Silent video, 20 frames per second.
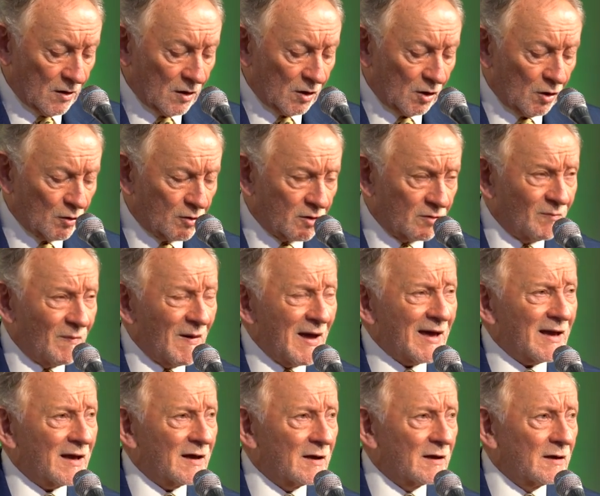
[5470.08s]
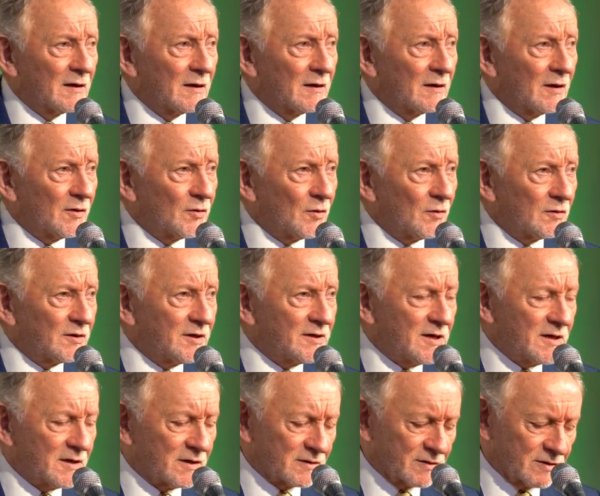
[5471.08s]
Looking back on all the
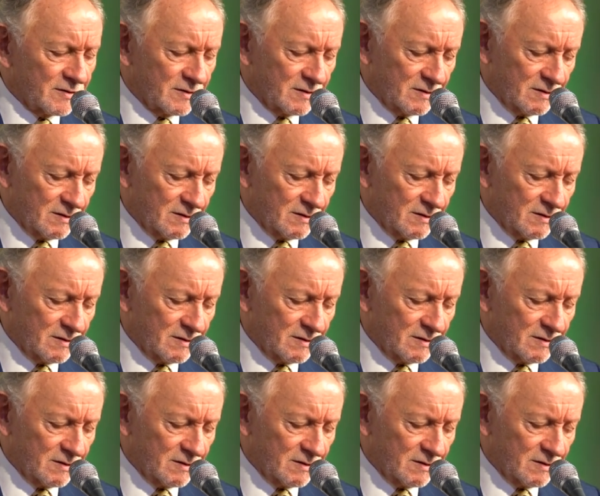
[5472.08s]
years,